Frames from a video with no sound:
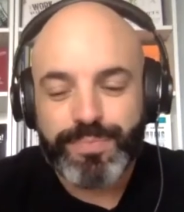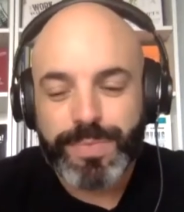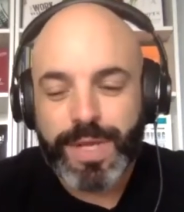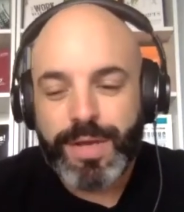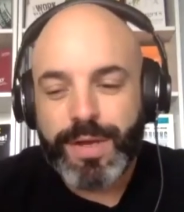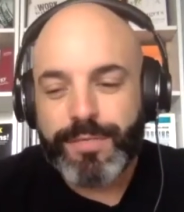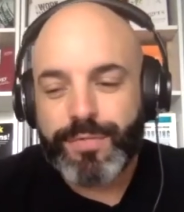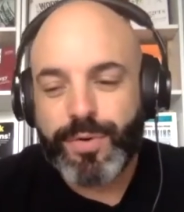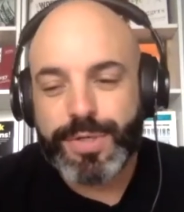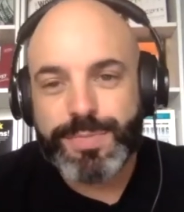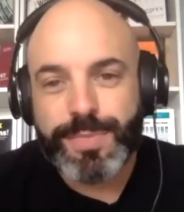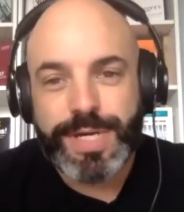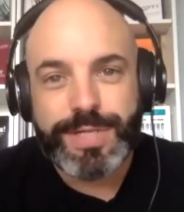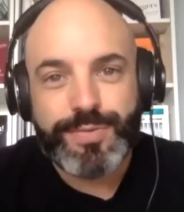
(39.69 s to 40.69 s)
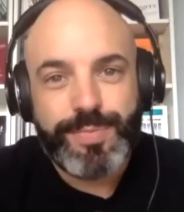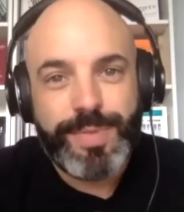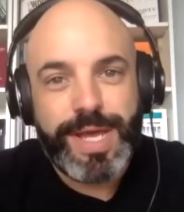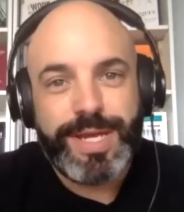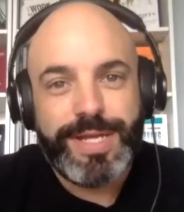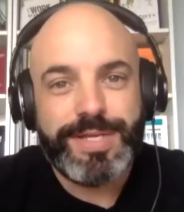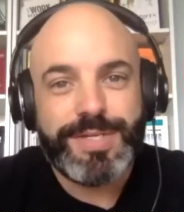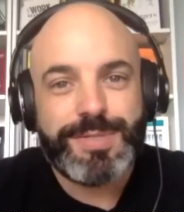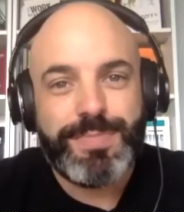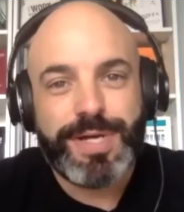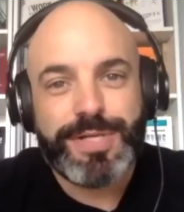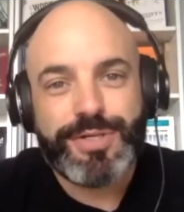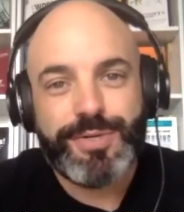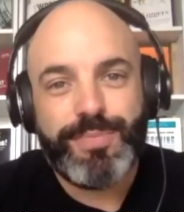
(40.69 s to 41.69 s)
Of course, Mondays with Manny is
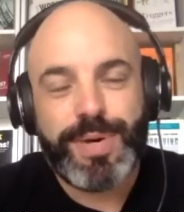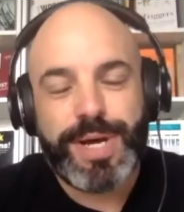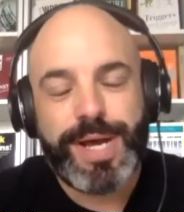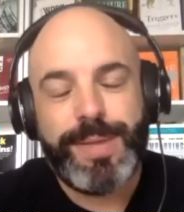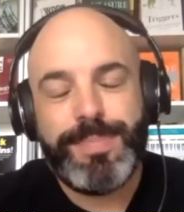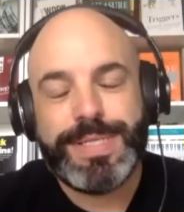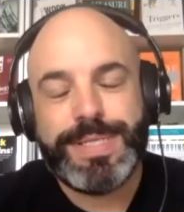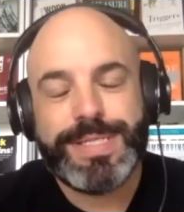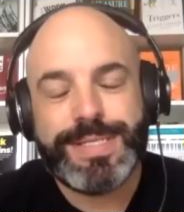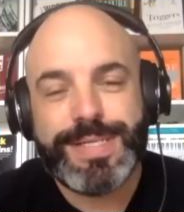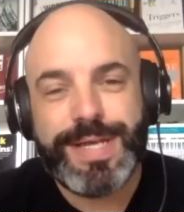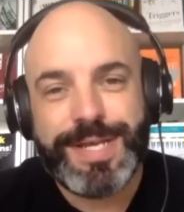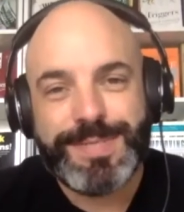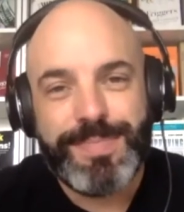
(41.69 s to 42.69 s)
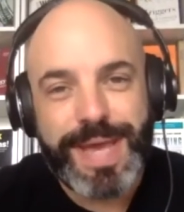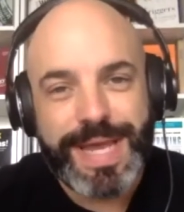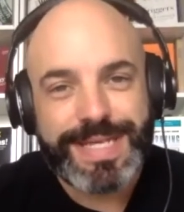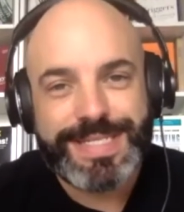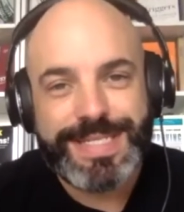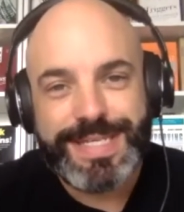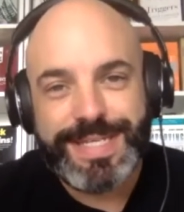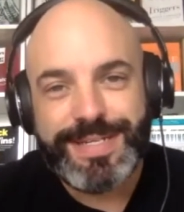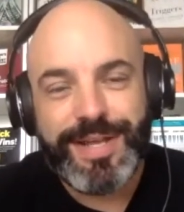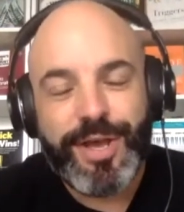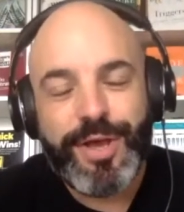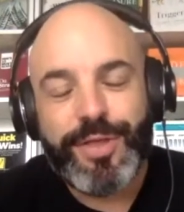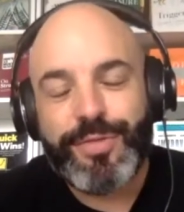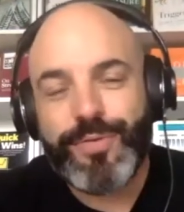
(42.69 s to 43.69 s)
sponsored by Business Science Magazine,
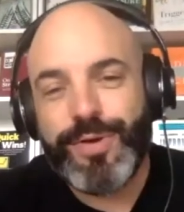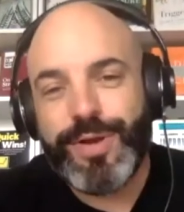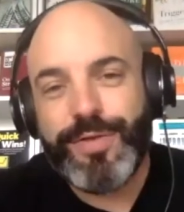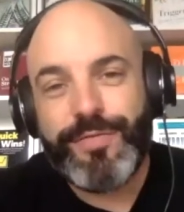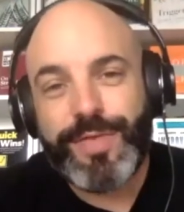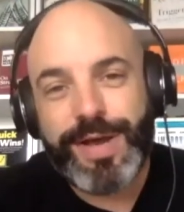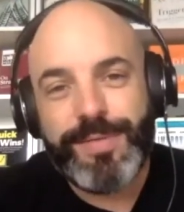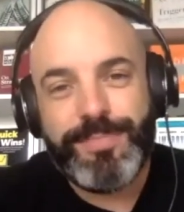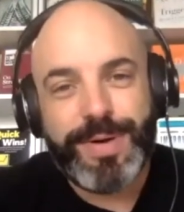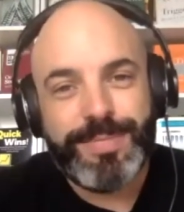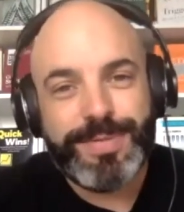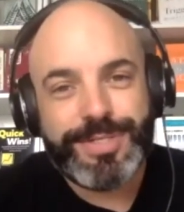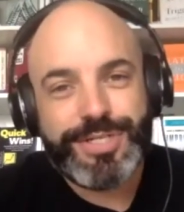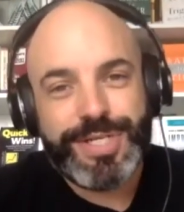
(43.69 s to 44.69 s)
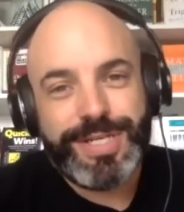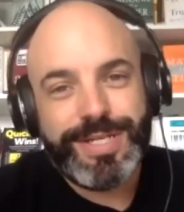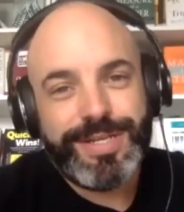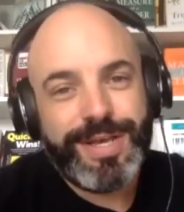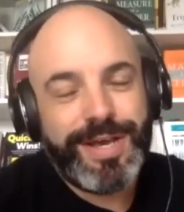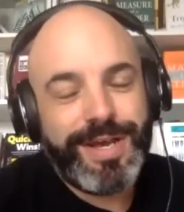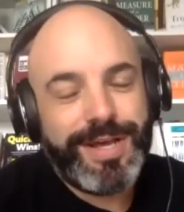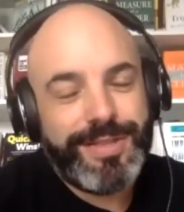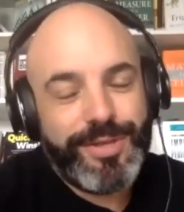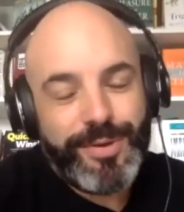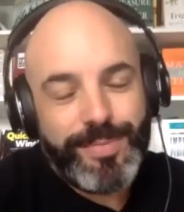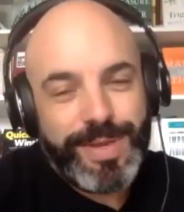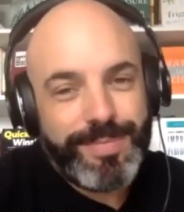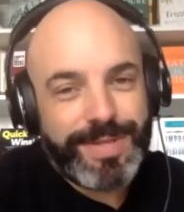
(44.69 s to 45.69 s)
305 Publishing, the
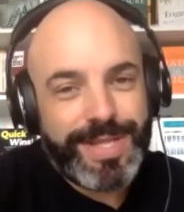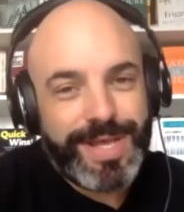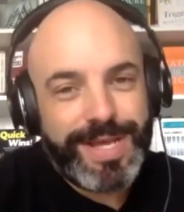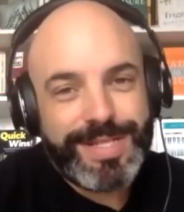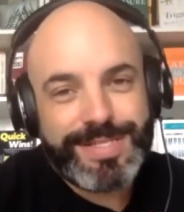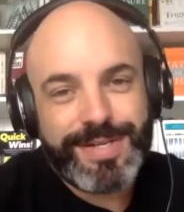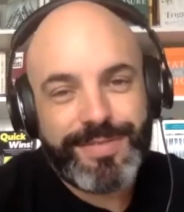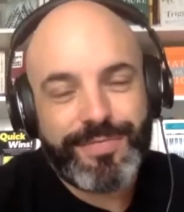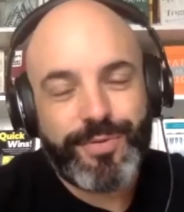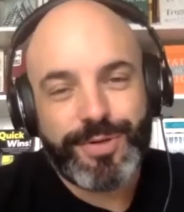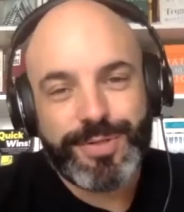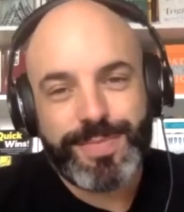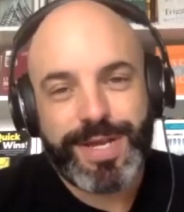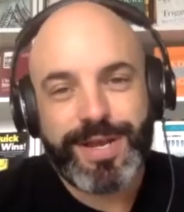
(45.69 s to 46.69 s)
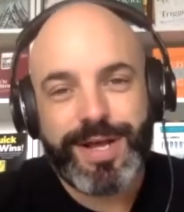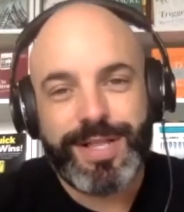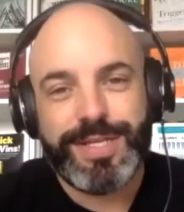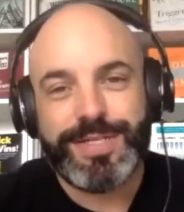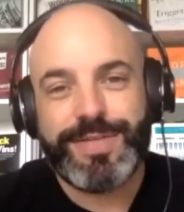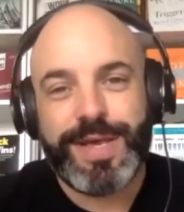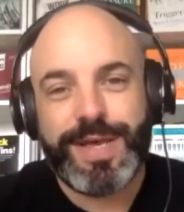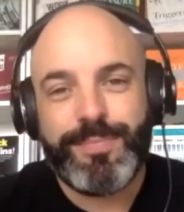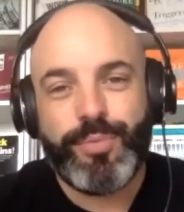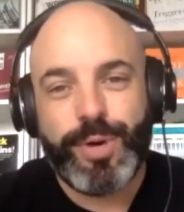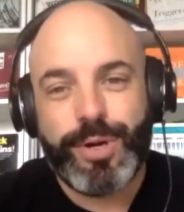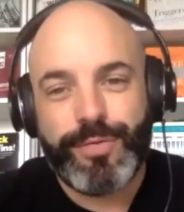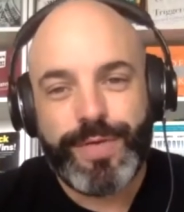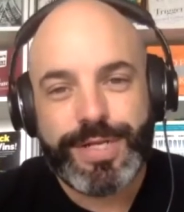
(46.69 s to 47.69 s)
OBM Alliance, and of course, my colleagues at
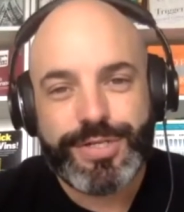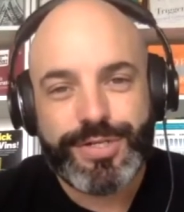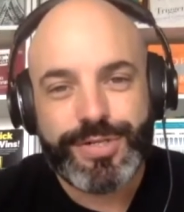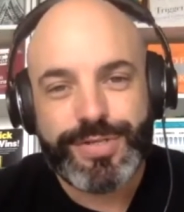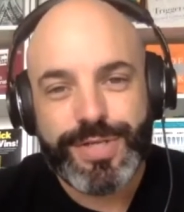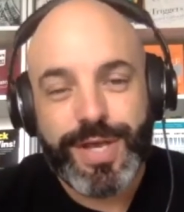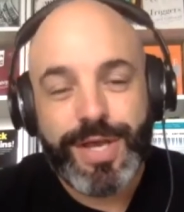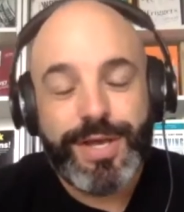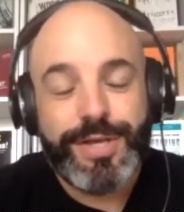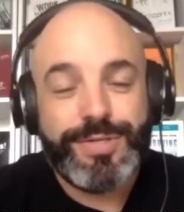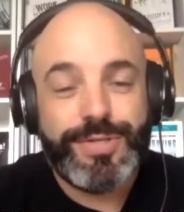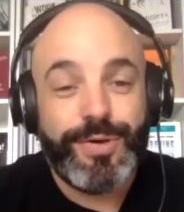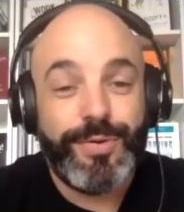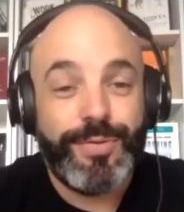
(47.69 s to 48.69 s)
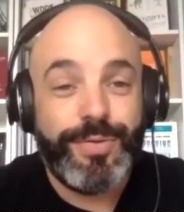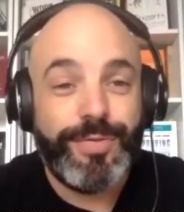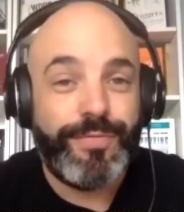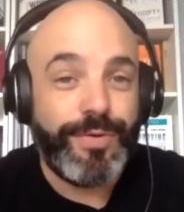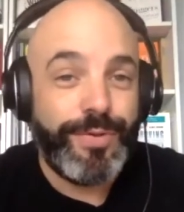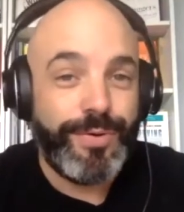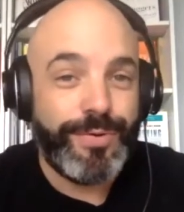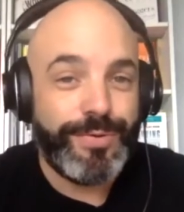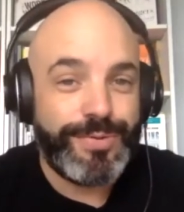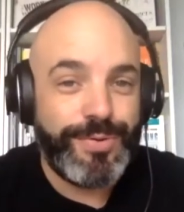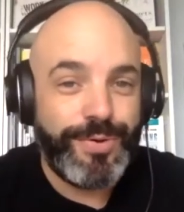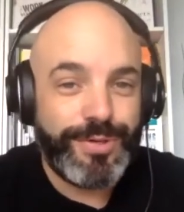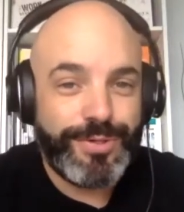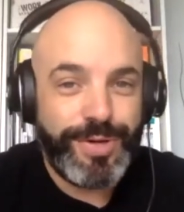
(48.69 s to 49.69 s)
Bueno Ventures. So for those
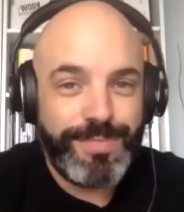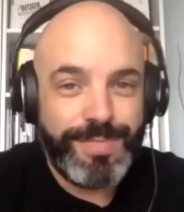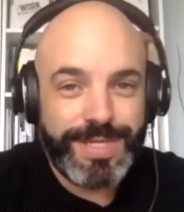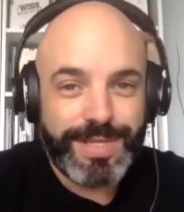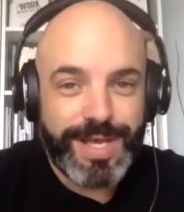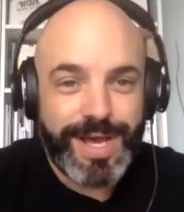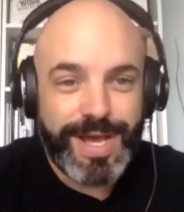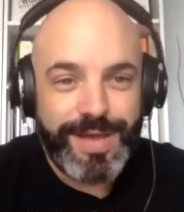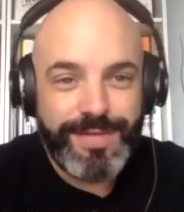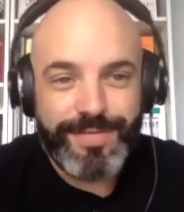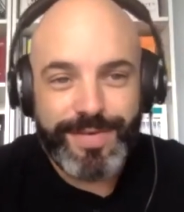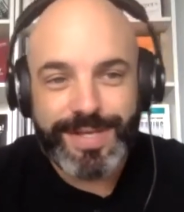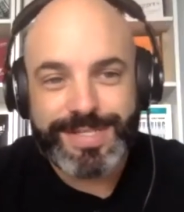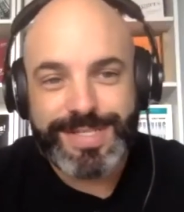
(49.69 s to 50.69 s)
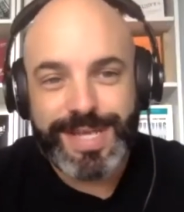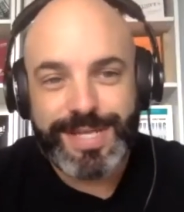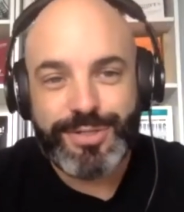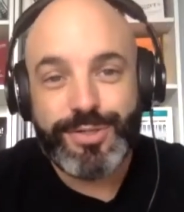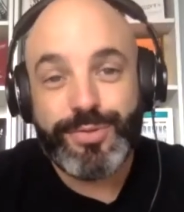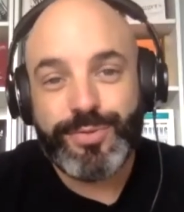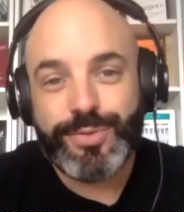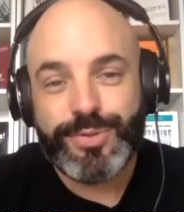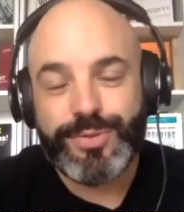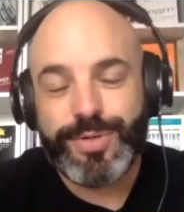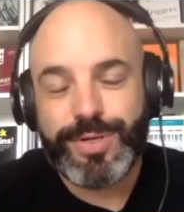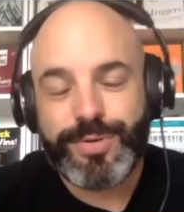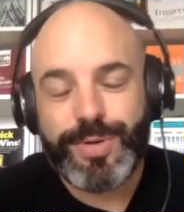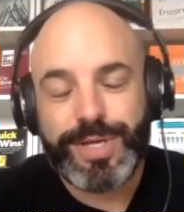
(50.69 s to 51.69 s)
who are joining me live, stay tuned. We'll do
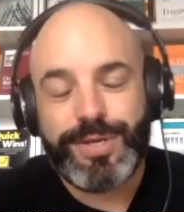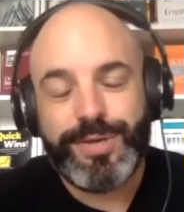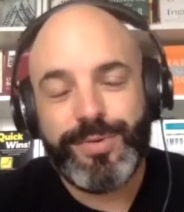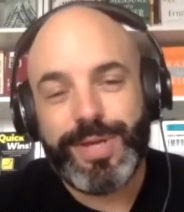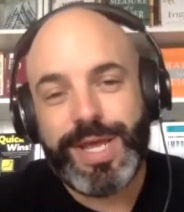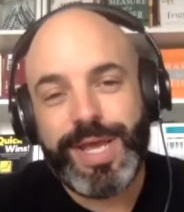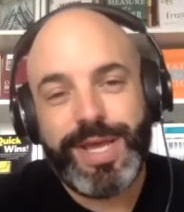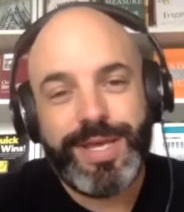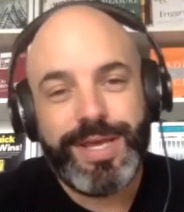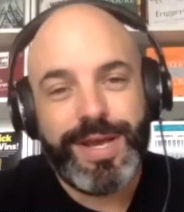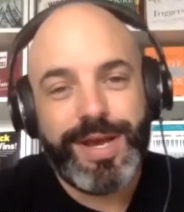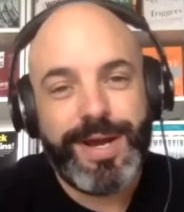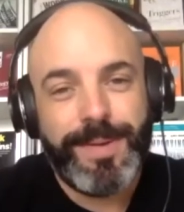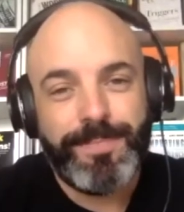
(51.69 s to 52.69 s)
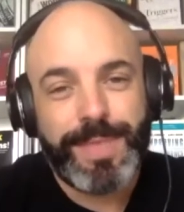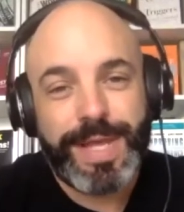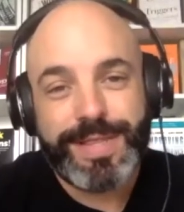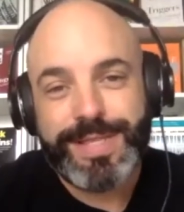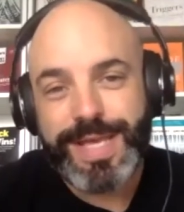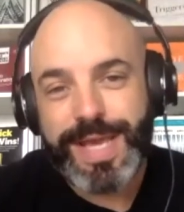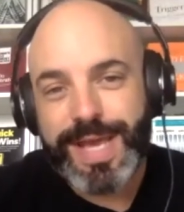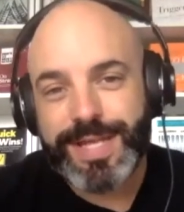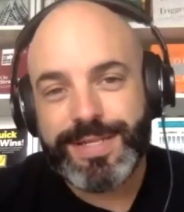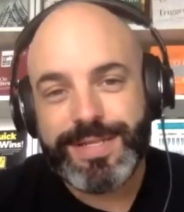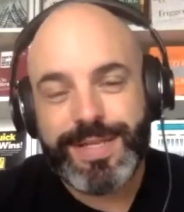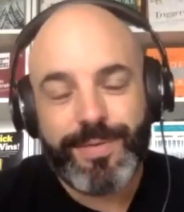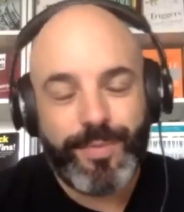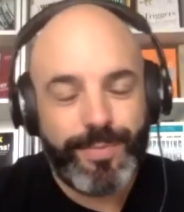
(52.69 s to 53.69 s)
a quick Q&A at the
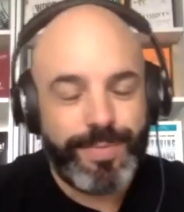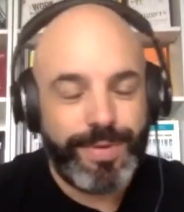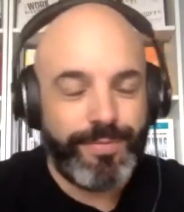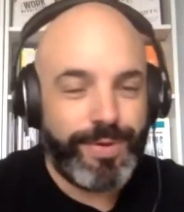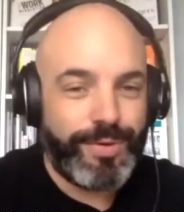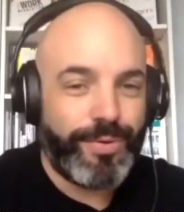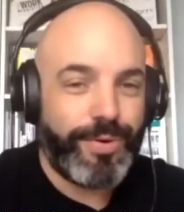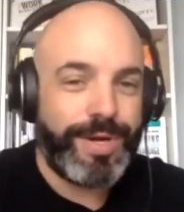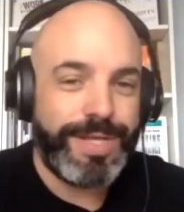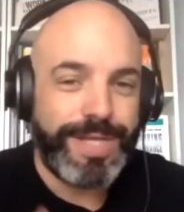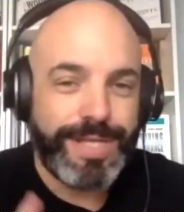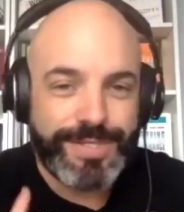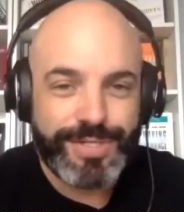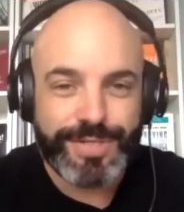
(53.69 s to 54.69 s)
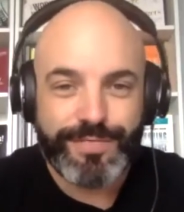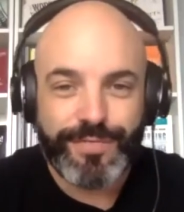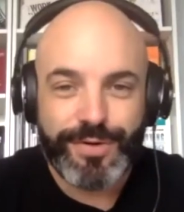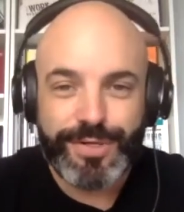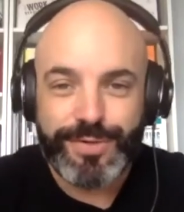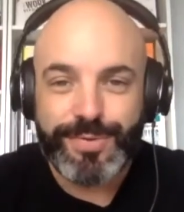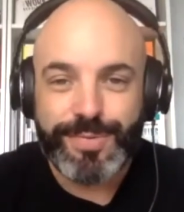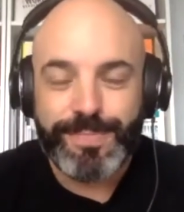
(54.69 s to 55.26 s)
end. That won't be recorded. That's just for you.